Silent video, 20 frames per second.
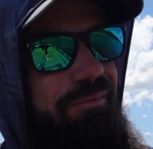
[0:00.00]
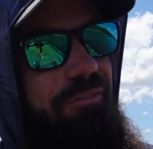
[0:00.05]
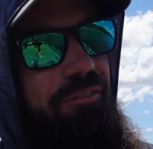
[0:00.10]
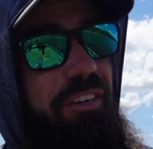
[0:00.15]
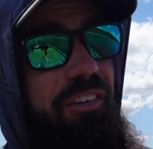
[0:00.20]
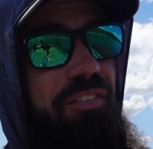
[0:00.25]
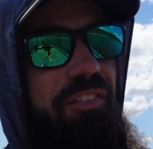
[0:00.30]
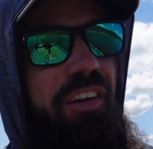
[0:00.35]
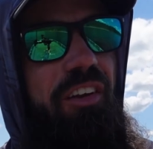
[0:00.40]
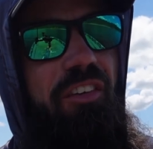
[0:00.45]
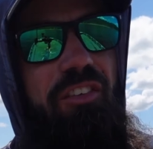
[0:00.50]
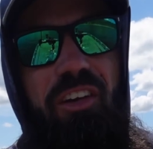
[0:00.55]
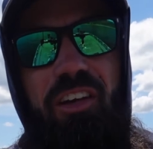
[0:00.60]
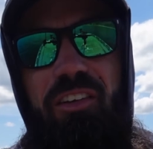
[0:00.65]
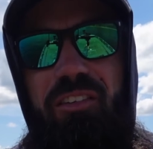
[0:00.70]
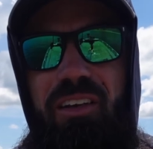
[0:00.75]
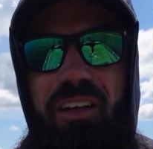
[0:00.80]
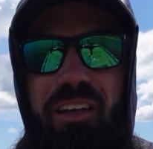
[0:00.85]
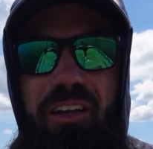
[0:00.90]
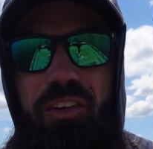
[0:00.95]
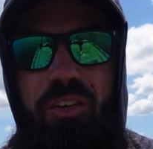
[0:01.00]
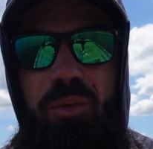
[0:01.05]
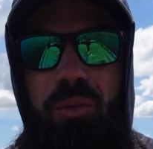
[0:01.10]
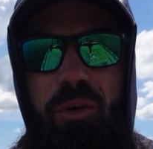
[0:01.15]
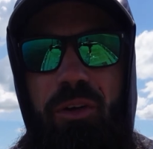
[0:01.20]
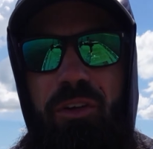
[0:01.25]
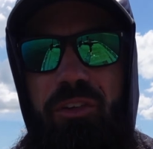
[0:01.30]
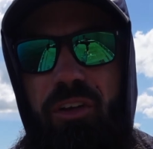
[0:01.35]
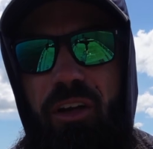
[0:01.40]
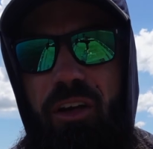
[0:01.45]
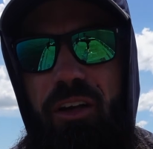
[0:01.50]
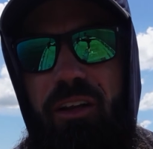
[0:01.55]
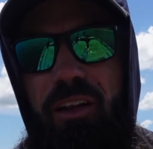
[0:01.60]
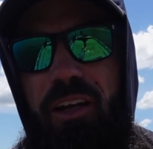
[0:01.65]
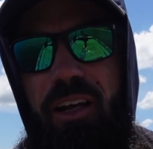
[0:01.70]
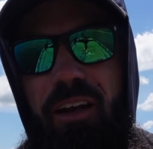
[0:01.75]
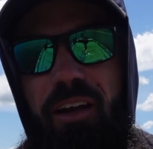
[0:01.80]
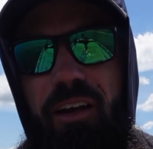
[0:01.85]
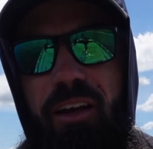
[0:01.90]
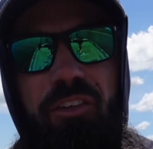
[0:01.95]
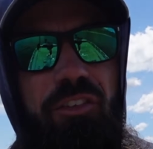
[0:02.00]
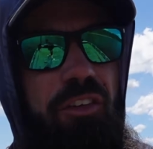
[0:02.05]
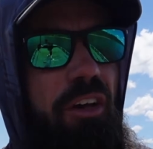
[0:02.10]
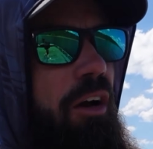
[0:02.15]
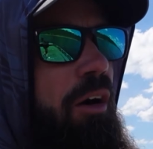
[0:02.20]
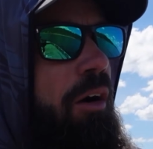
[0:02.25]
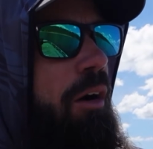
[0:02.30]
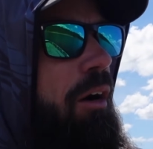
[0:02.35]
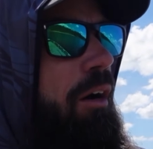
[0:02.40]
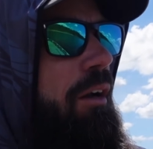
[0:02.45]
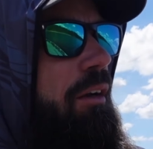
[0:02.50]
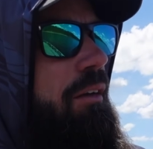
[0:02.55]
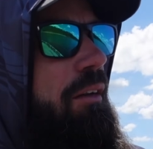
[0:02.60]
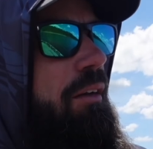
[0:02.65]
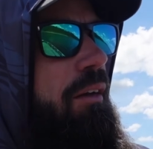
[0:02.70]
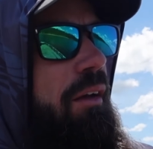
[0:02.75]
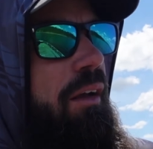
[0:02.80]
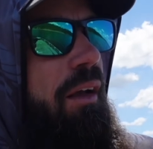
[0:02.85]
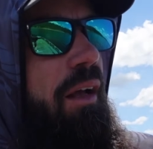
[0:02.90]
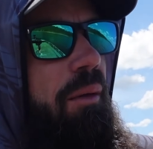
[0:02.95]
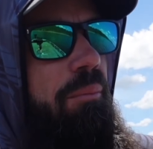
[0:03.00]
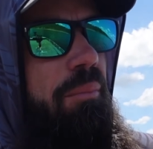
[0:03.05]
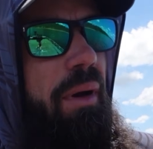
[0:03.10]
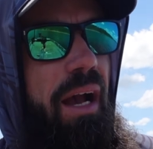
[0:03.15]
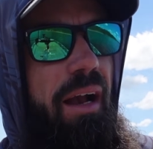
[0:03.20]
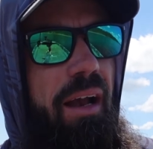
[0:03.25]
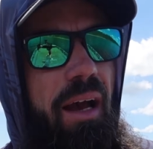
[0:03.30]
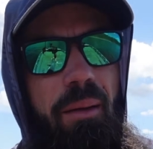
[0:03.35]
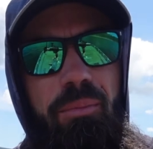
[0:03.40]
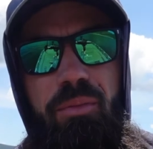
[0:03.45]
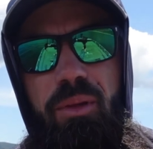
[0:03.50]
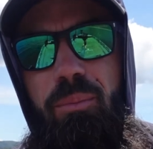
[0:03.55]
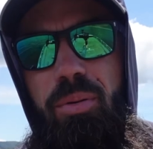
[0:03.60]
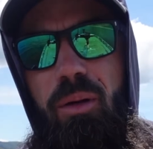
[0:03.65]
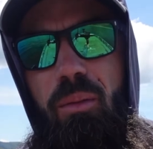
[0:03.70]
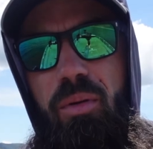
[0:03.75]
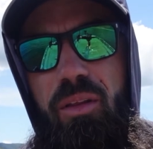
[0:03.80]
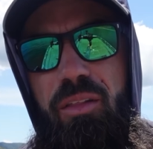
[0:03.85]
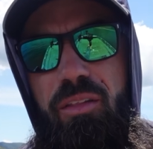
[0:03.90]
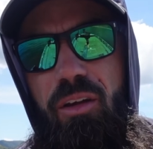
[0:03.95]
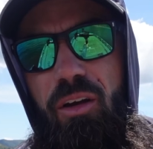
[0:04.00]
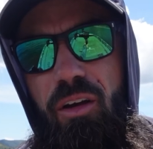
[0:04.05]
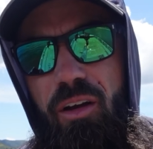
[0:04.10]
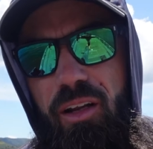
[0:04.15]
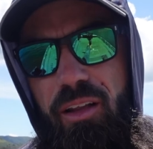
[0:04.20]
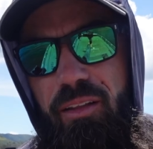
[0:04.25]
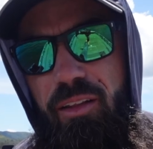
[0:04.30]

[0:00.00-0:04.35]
50 to 60 because the water's so clear and it's so hot, back up to probably 30.